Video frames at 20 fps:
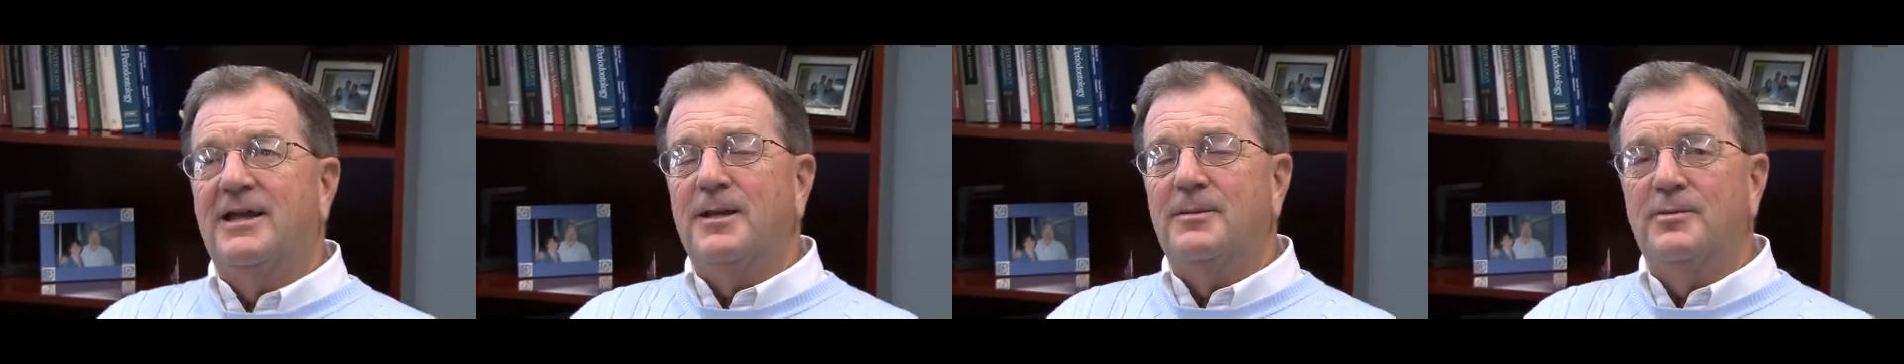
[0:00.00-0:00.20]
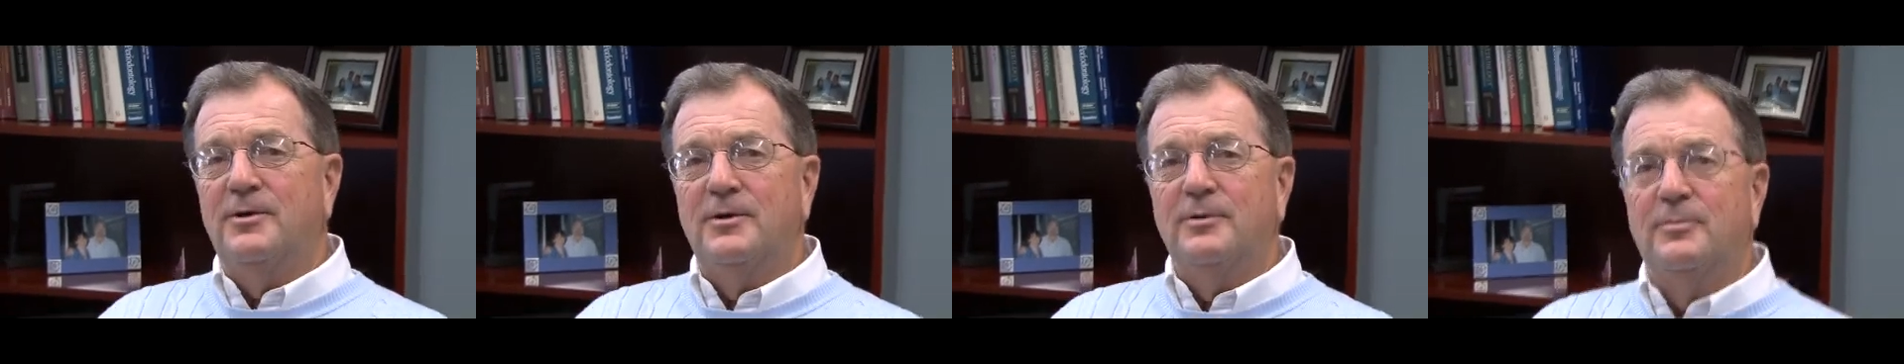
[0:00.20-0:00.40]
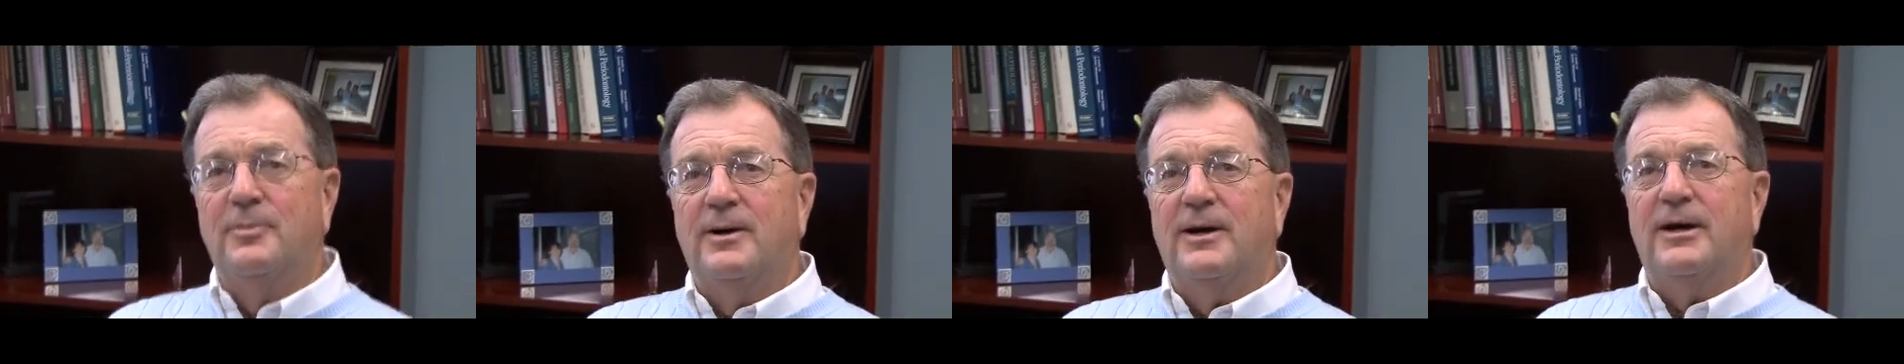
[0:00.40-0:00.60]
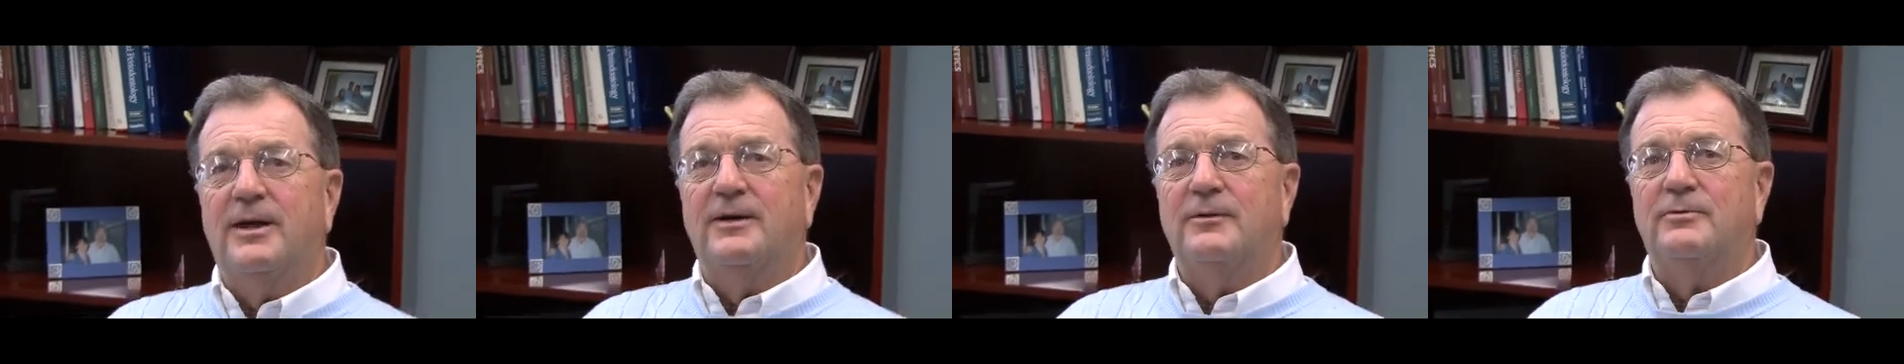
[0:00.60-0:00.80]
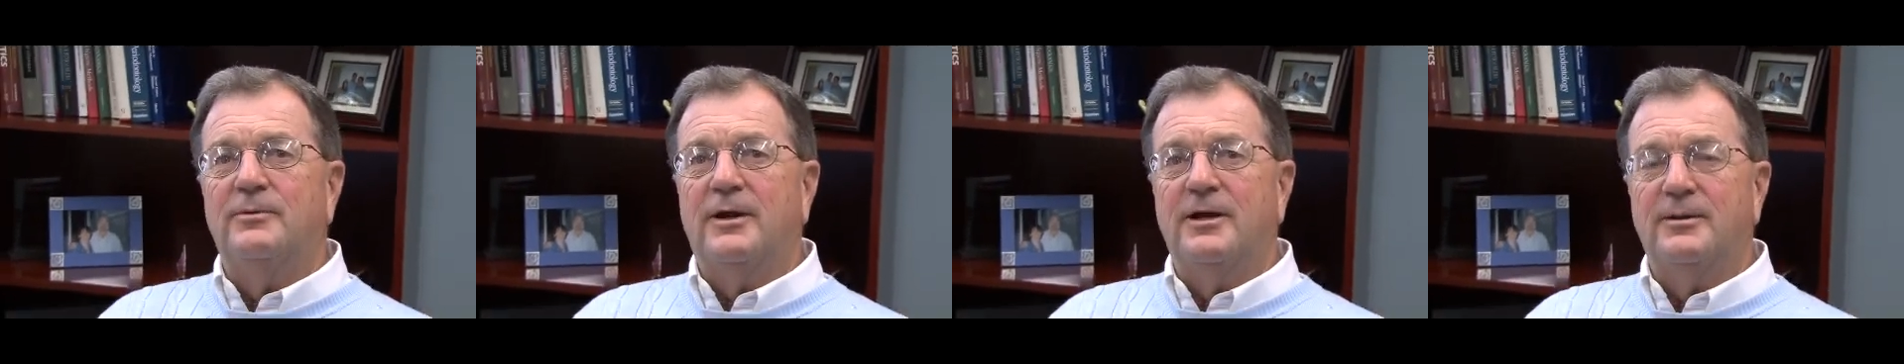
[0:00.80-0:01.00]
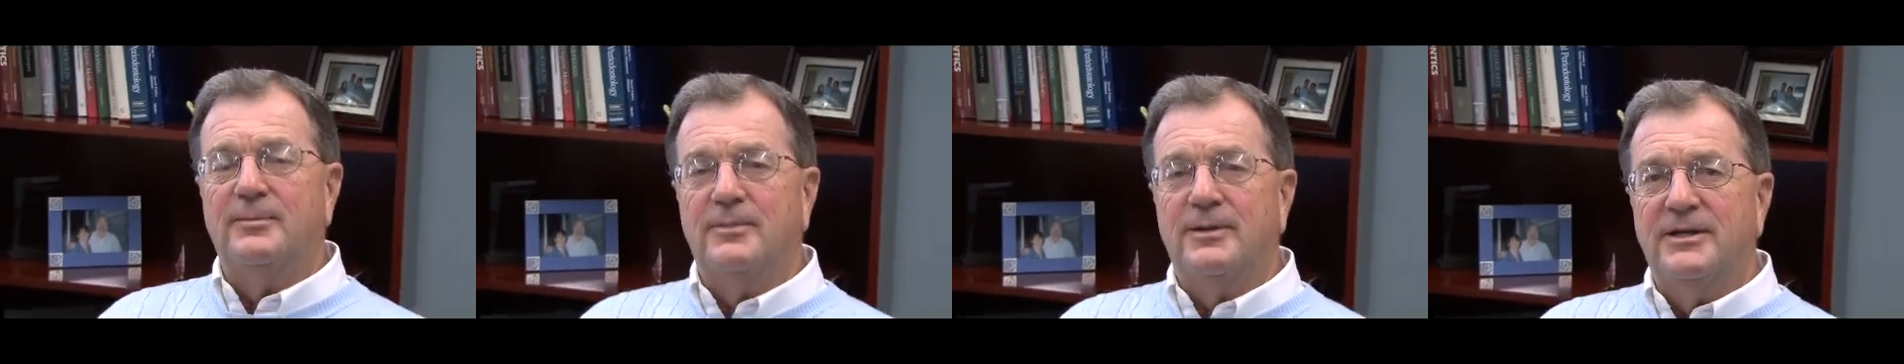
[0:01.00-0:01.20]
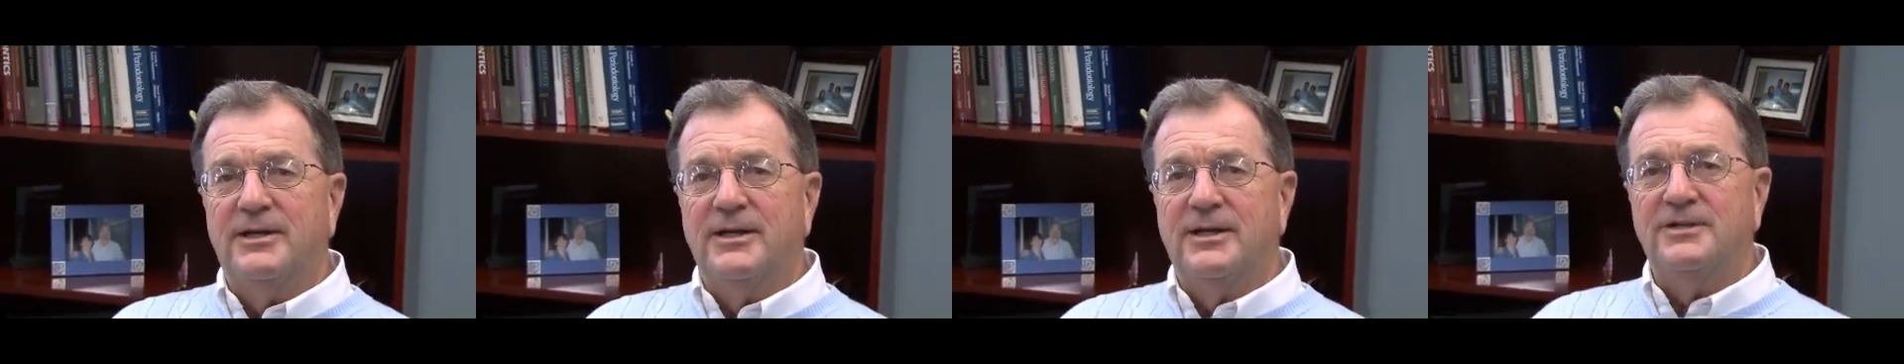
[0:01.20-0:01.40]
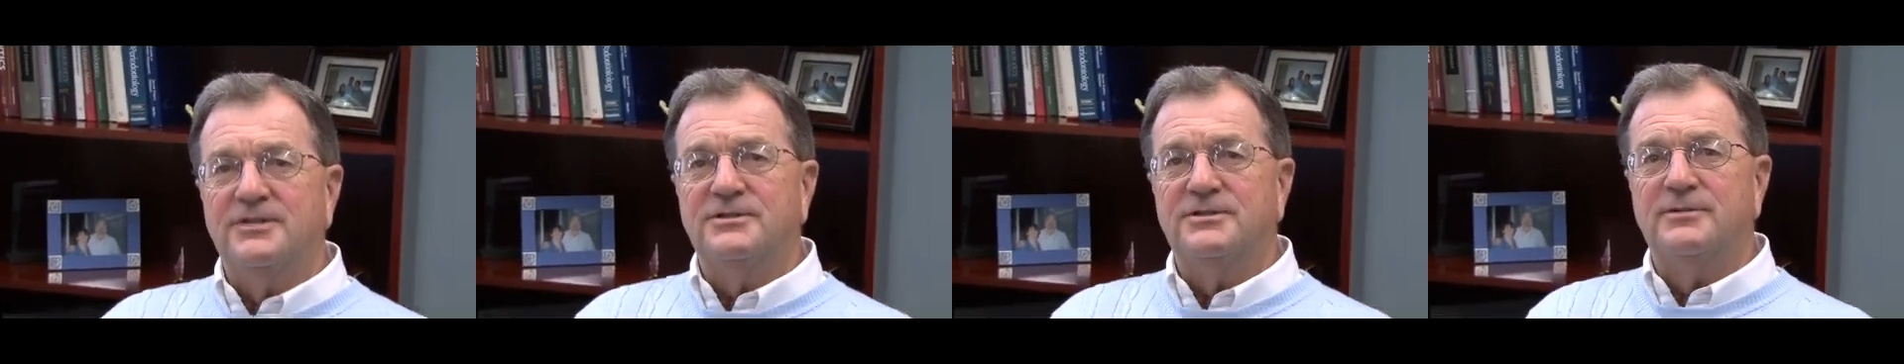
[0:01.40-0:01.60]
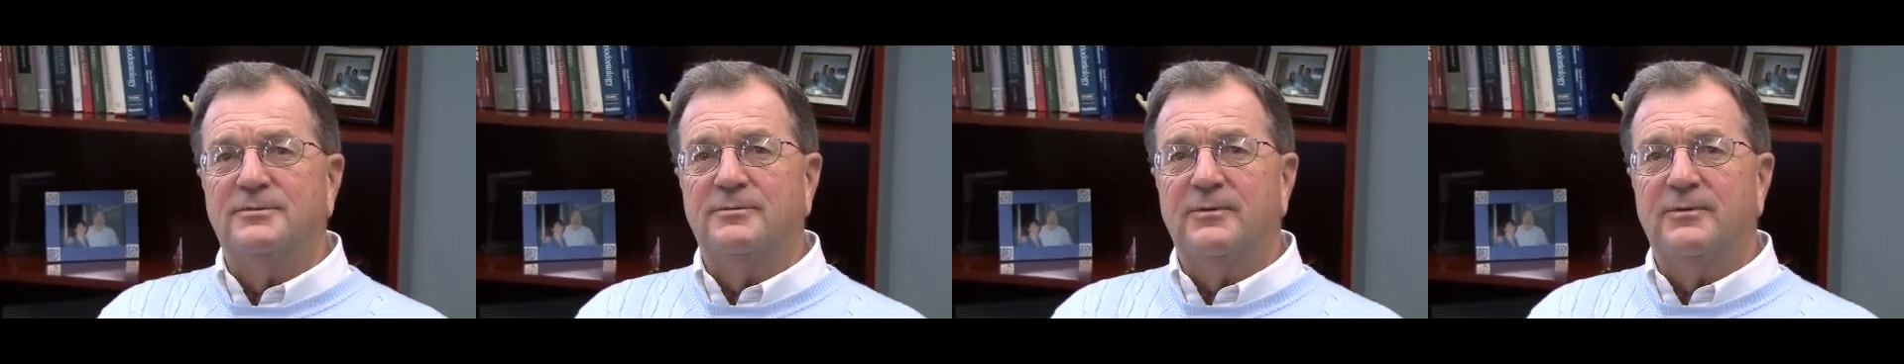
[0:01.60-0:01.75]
came here by recommendation or